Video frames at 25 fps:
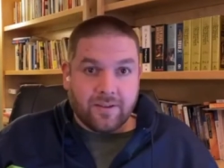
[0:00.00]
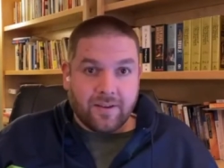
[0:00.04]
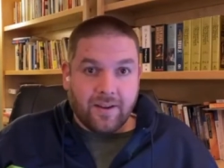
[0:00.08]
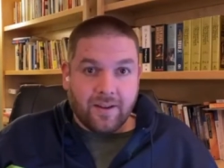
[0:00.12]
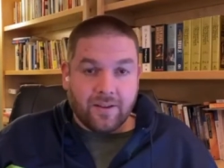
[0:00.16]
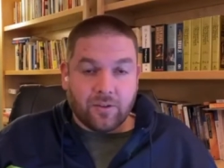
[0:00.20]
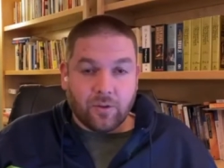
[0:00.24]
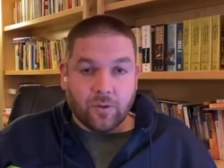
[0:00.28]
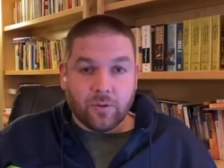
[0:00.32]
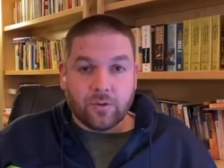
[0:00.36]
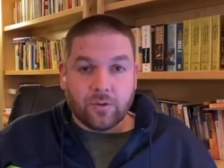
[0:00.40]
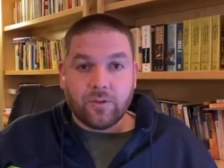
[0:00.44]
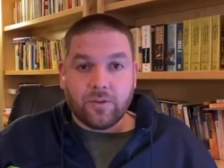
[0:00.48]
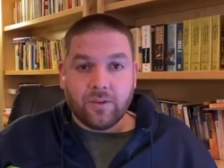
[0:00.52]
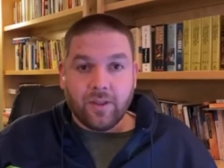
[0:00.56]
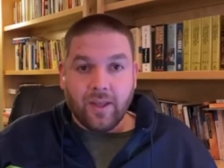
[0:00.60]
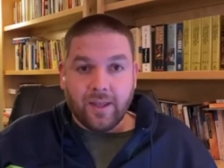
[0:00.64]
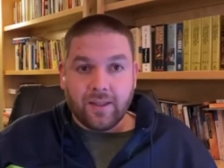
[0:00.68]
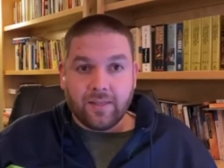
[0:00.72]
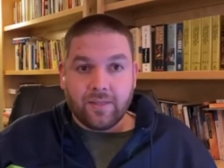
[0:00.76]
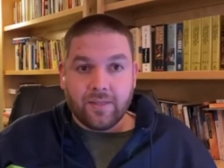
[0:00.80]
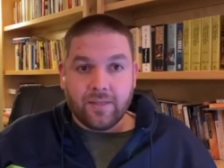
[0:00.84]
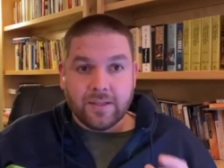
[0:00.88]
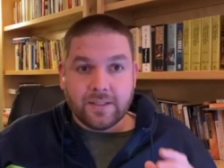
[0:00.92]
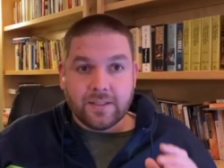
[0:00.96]
And so it's
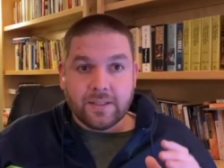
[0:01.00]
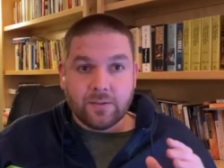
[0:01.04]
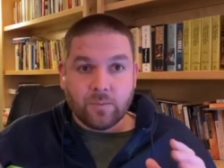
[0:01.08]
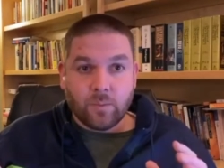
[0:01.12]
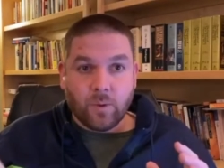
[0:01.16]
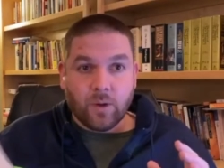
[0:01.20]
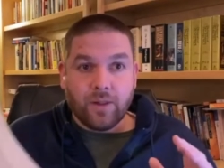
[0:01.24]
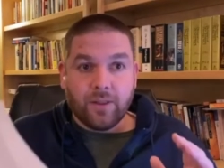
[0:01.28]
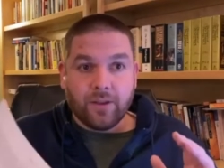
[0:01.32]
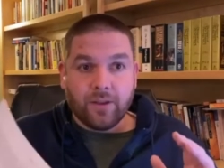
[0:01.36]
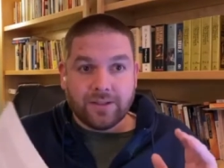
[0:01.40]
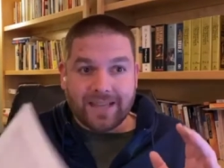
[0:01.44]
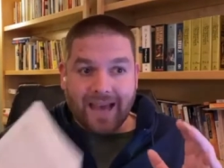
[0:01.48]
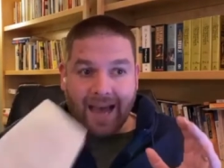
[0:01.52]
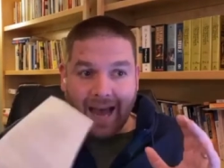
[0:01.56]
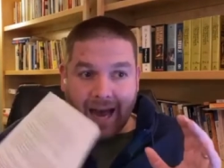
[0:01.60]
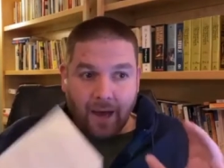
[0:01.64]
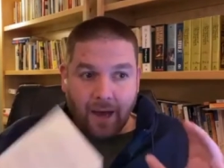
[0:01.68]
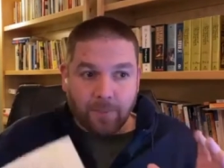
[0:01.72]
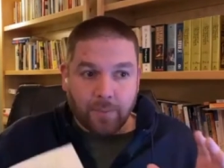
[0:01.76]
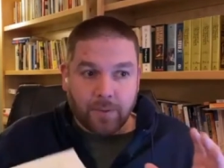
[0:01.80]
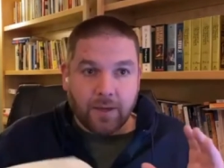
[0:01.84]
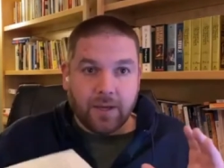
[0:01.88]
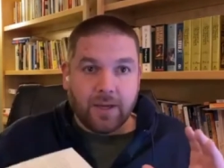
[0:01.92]
like this is one of the top